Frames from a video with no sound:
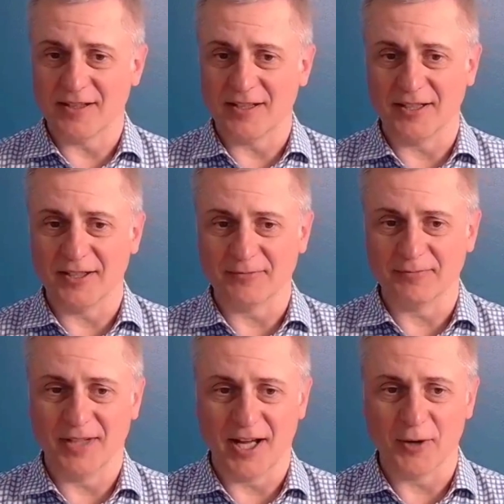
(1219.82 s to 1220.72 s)

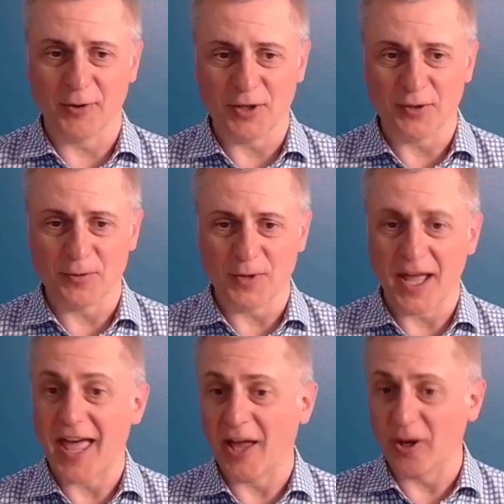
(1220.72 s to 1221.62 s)
how you
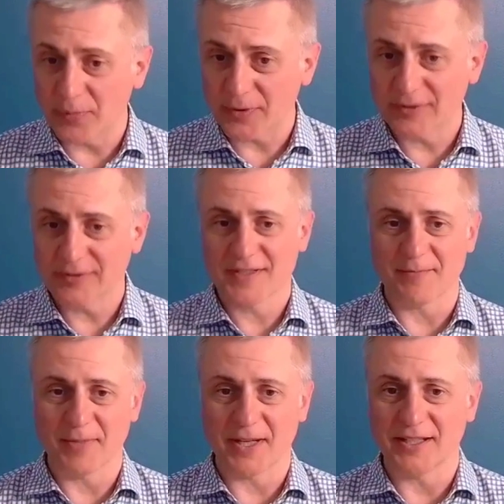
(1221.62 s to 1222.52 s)
help
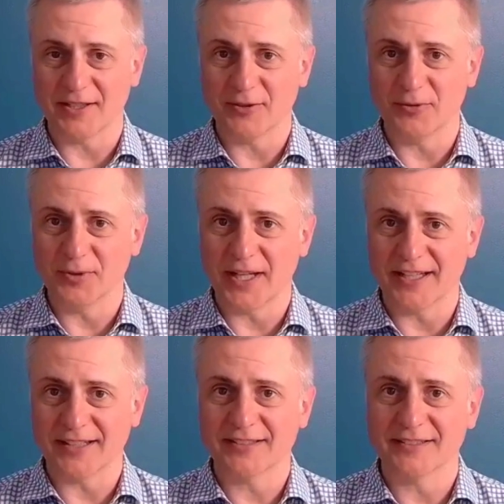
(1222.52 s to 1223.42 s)
somebody do
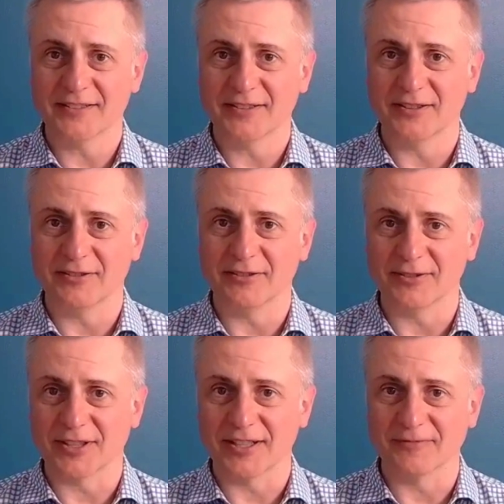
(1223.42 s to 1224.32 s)
that,
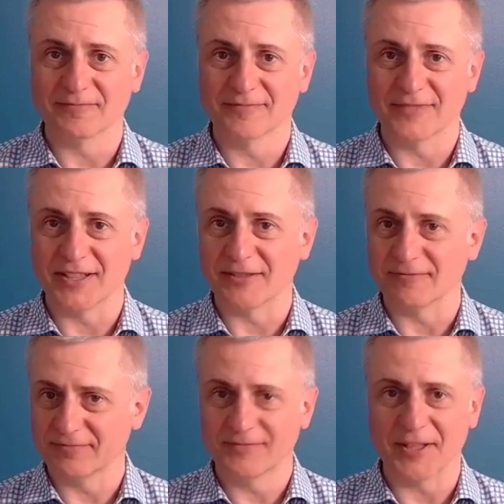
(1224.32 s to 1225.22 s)
or
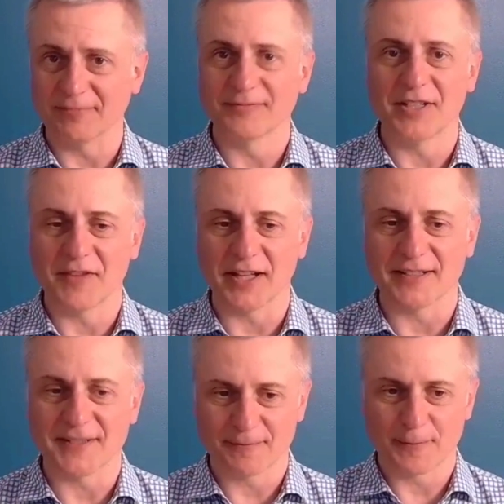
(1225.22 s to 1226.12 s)
yeah, anything
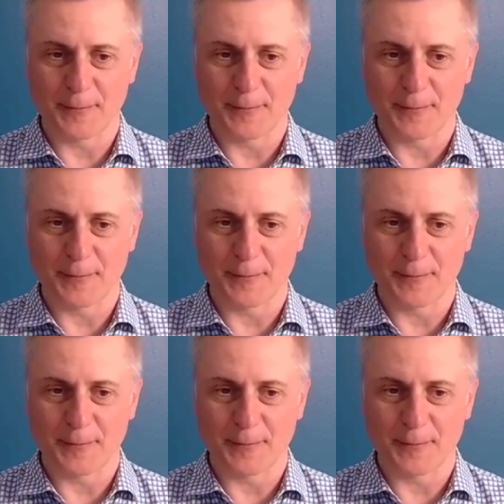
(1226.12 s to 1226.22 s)
else?